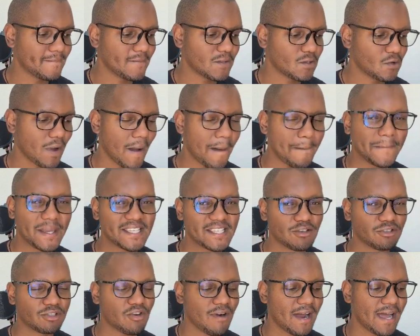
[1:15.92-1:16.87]
quite busy
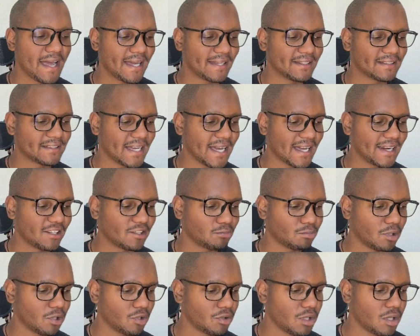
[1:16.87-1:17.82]
on the right hand side as
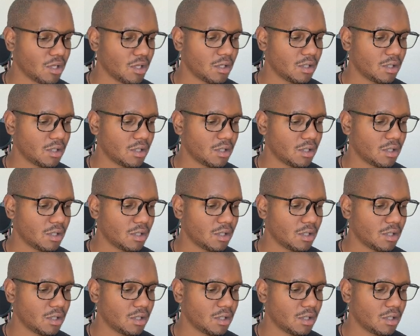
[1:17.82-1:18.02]
well,